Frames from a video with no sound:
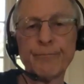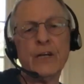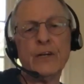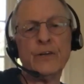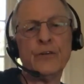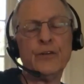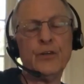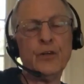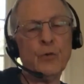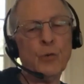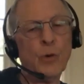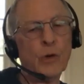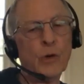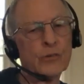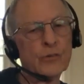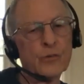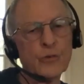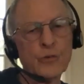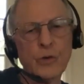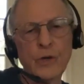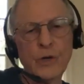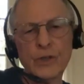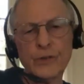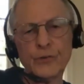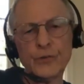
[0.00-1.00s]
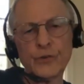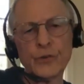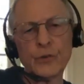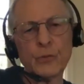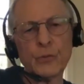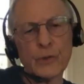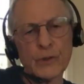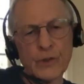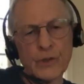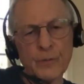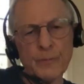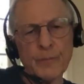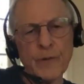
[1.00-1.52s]
She wasn't quite sure
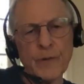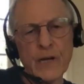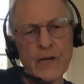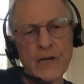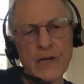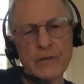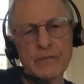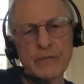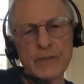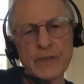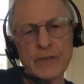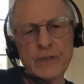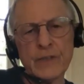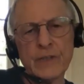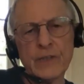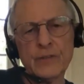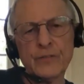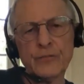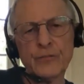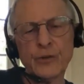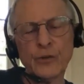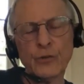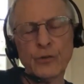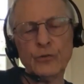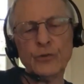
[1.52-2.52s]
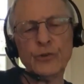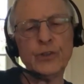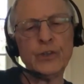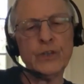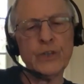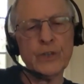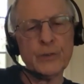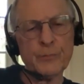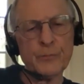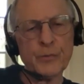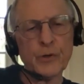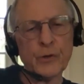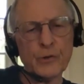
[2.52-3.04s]
what to make of it, so she
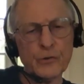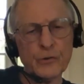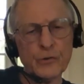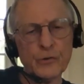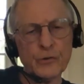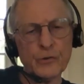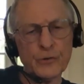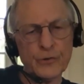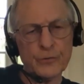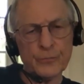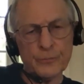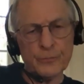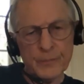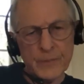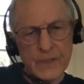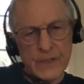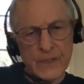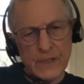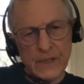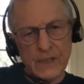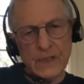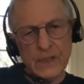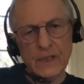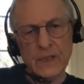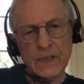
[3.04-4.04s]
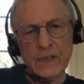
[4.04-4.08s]
approached me